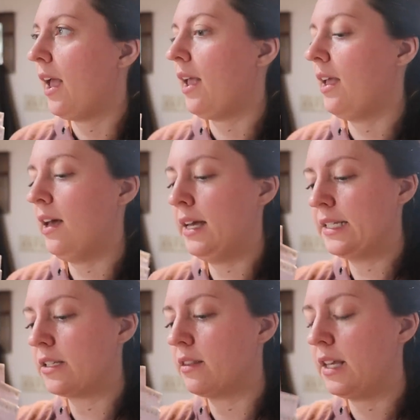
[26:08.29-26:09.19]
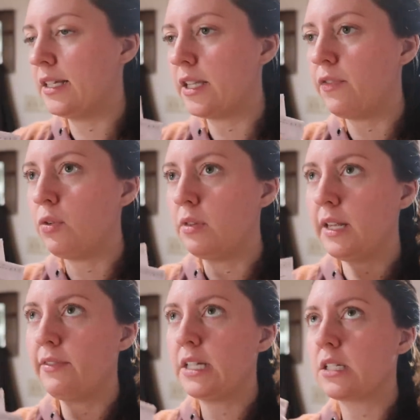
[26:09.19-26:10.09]
And this, if you
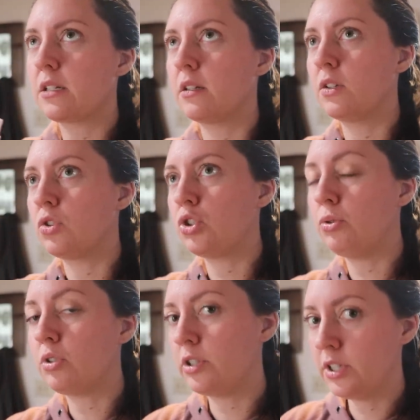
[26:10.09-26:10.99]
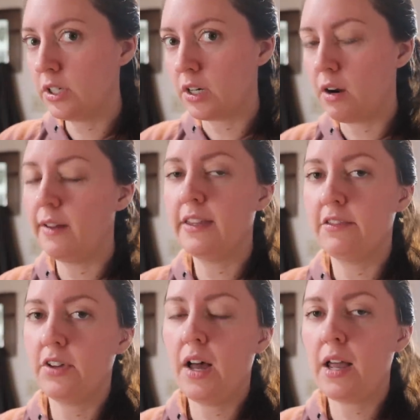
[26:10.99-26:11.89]
leave it to cure on
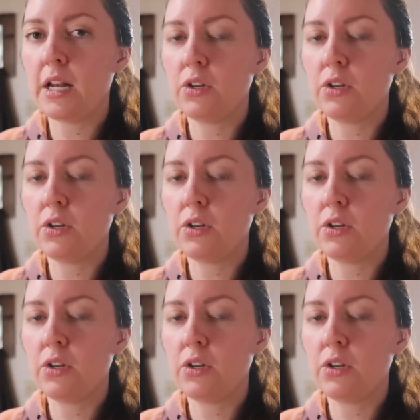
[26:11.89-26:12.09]
the vine,